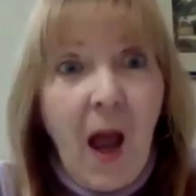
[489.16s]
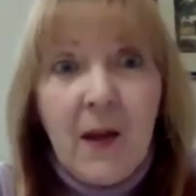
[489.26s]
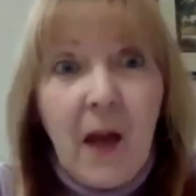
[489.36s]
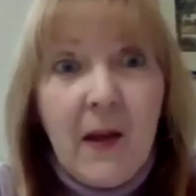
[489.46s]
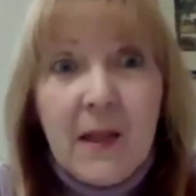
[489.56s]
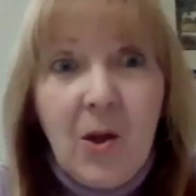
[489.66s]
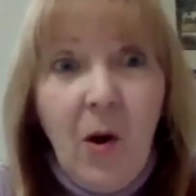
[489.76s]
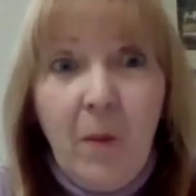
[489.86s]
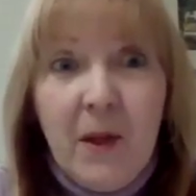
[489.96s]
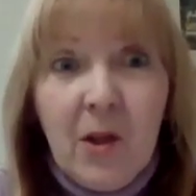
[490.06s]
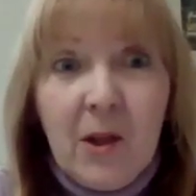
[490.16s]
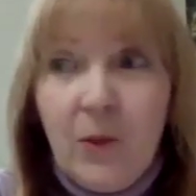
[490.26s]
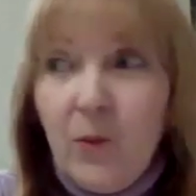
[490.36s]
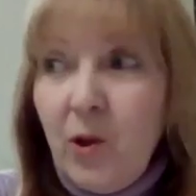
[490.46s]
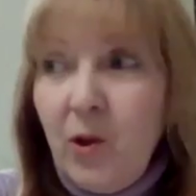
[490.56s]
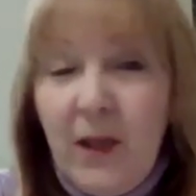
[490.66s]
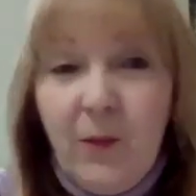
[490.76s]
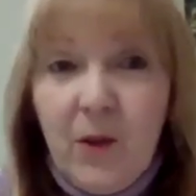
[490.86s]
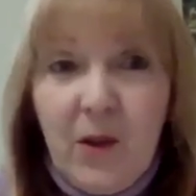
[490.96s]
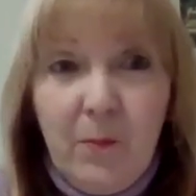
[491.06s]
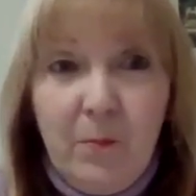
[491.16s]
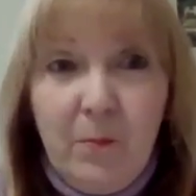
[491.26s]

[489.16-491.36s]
And it's not because it was